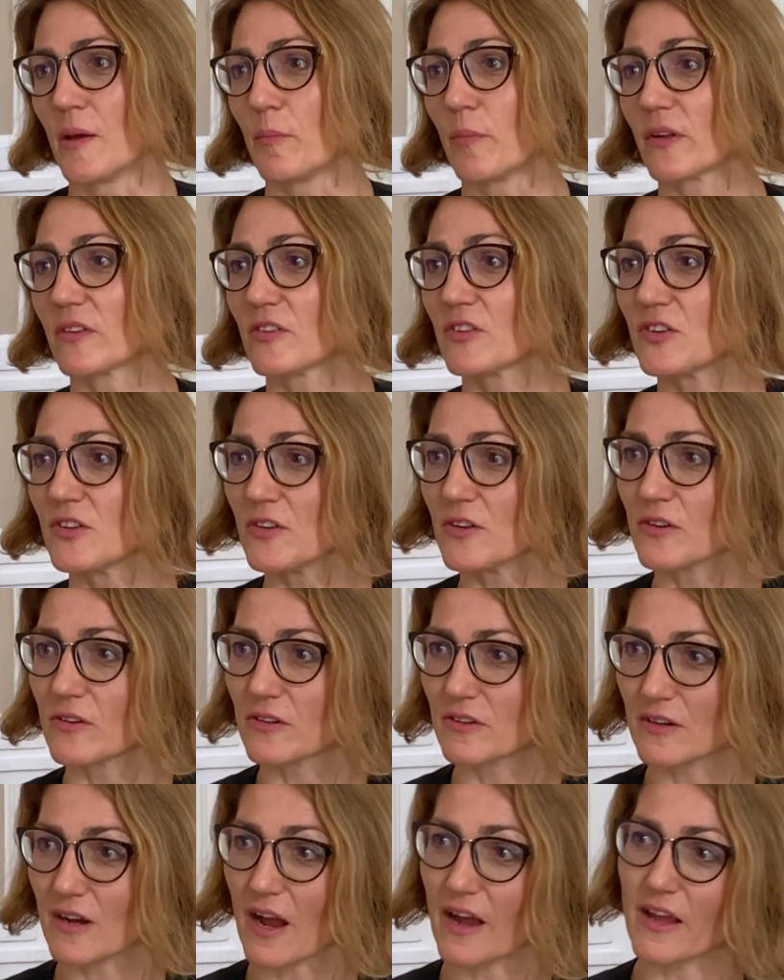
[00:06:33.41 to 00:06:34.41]
But
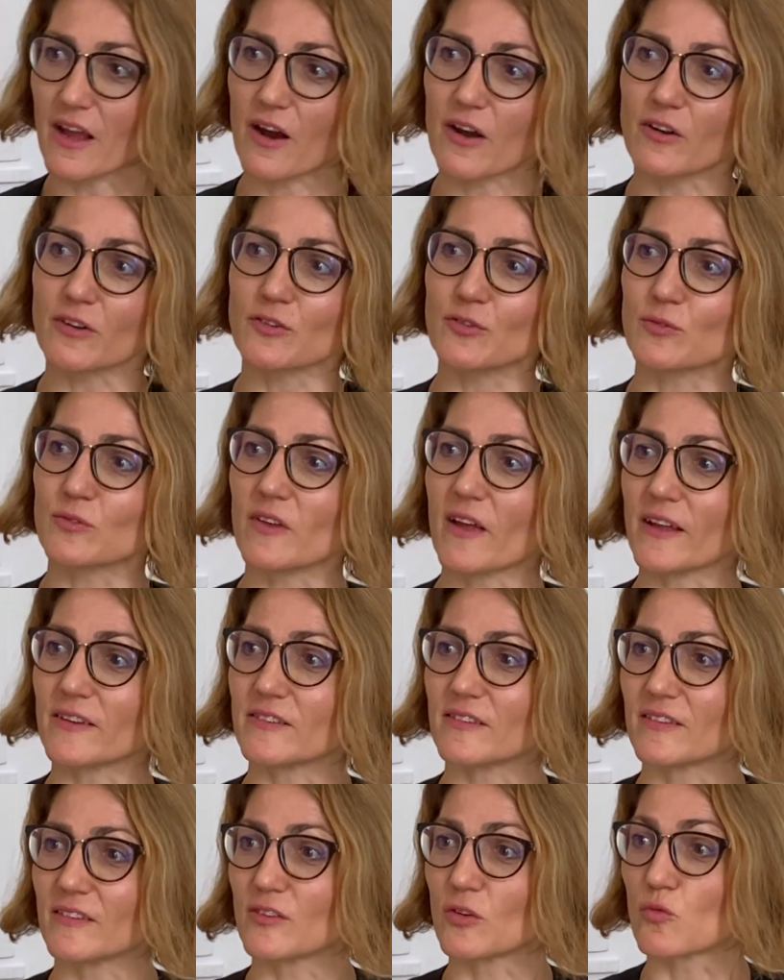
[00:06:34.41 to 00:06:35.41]
here, I argue
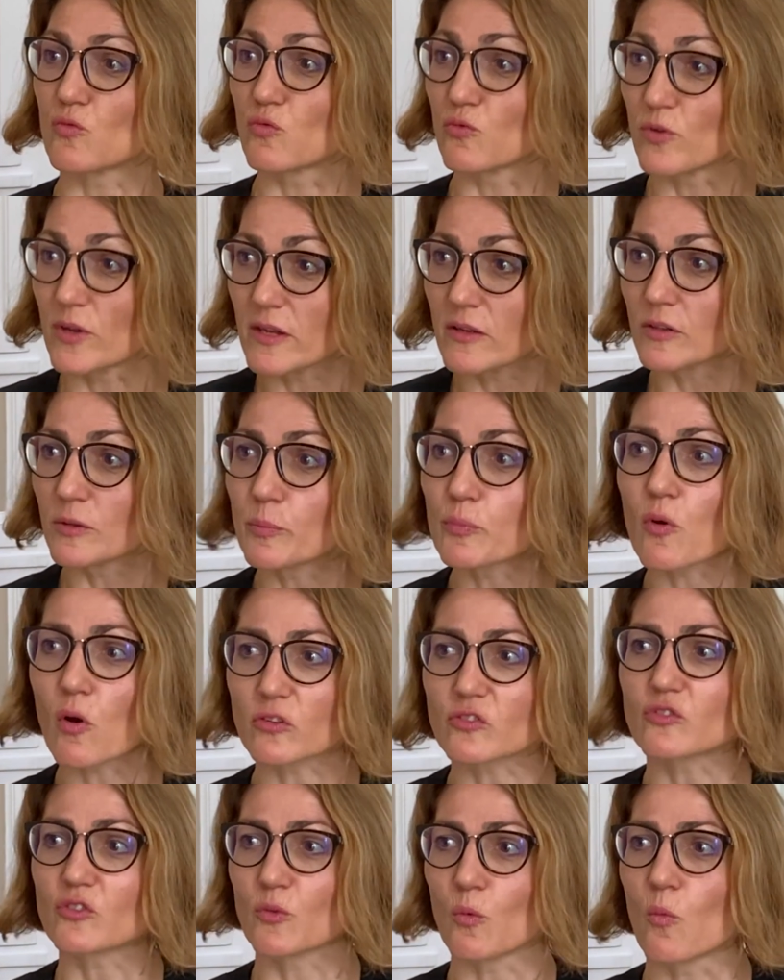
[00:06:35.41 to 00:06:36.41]
that the real
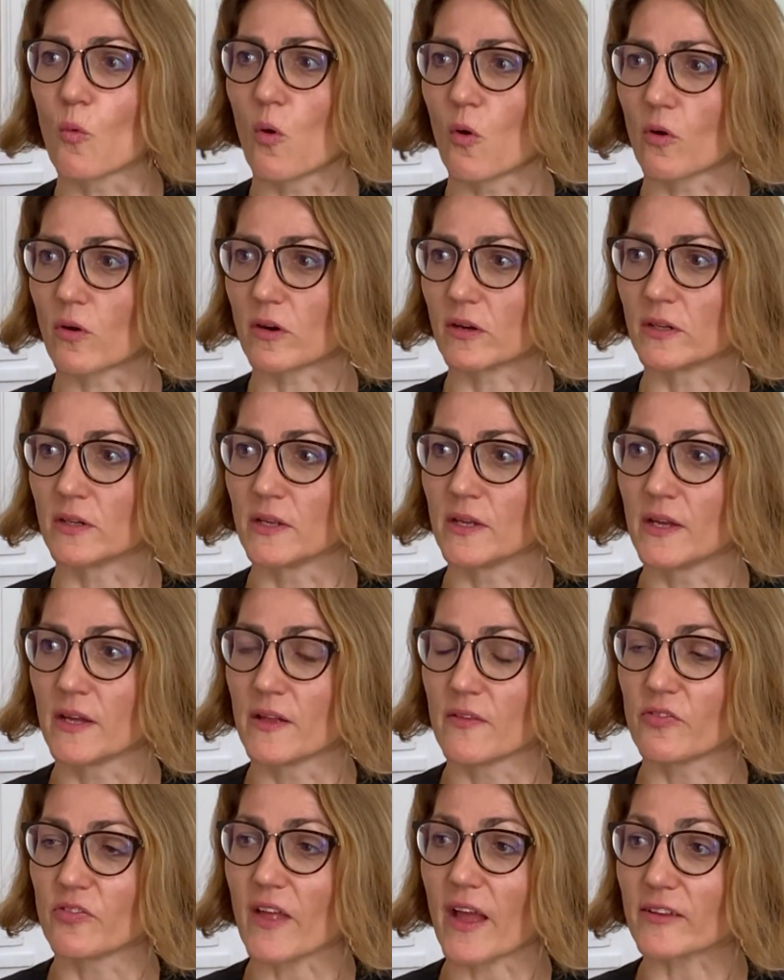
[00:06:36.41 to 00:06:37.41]
proxy war
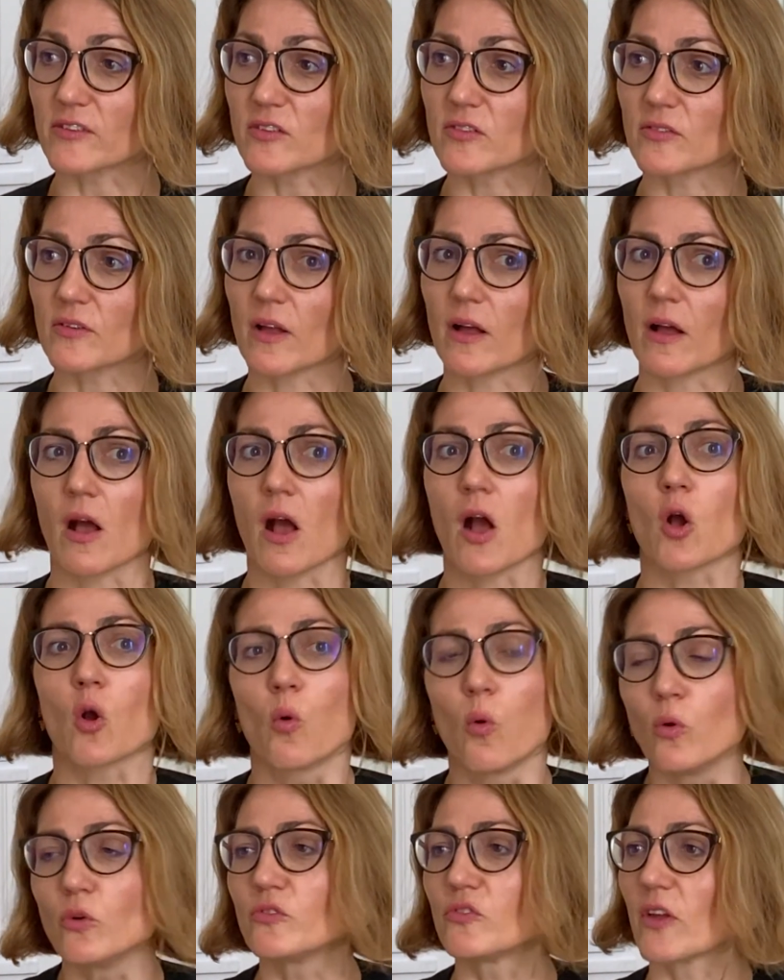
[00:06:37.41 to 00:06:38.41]
that
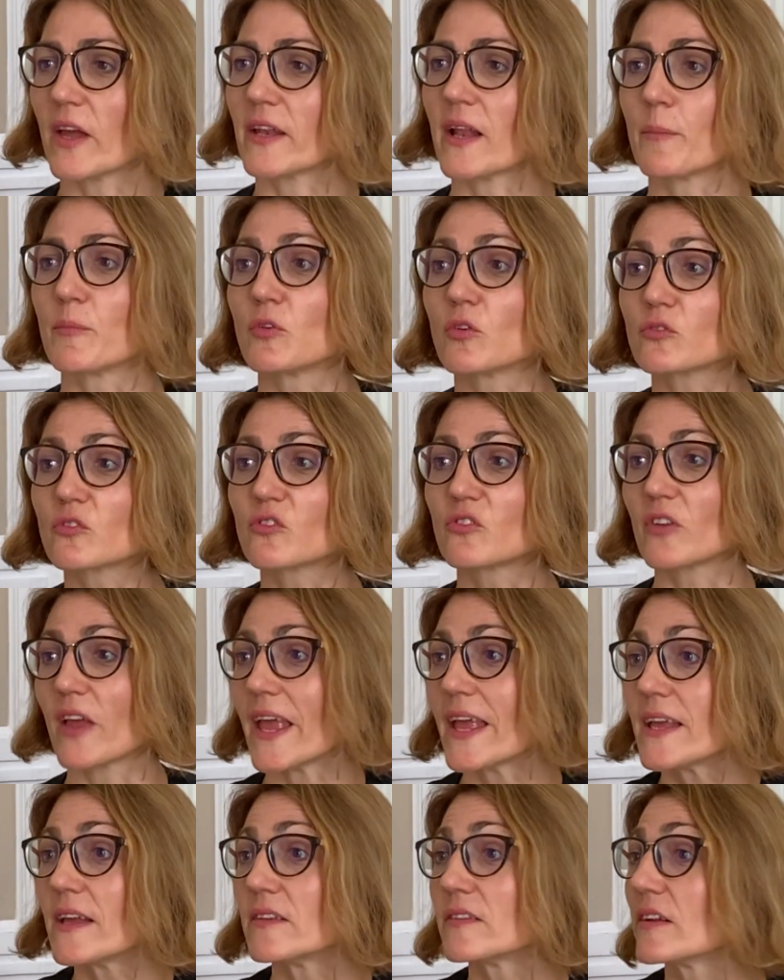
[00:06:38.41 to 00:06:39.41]
could, and I'm not
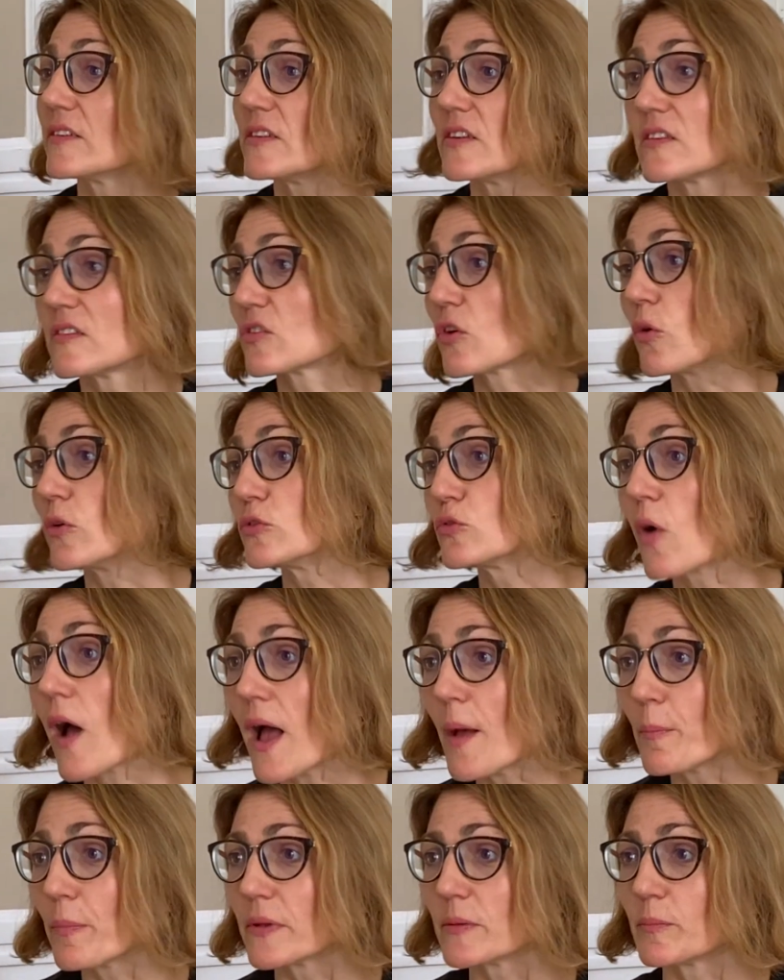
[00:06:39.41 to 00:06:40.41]
saying that it's going to
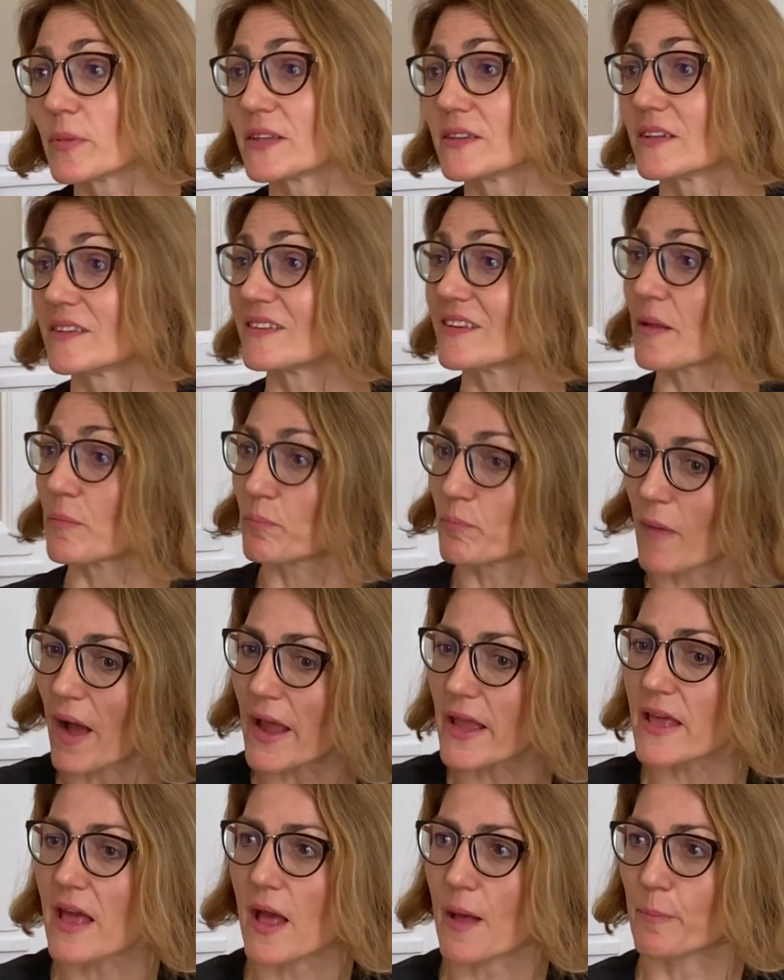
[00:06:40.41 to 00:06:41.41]
happen, but that
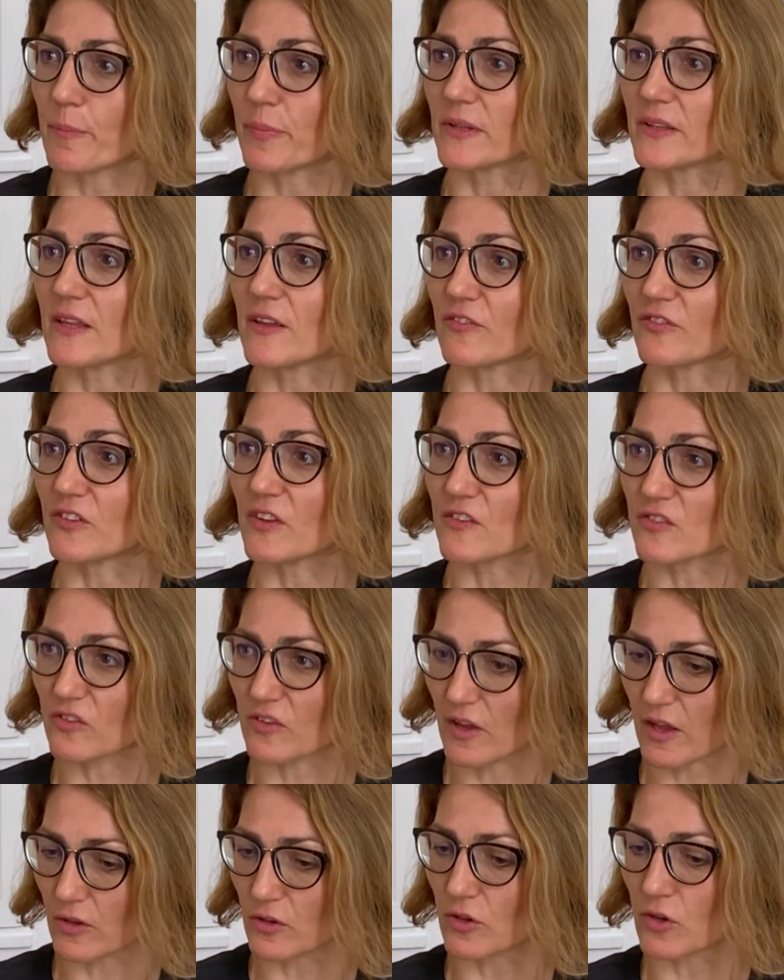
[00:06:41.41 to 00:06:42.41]
might happen if this,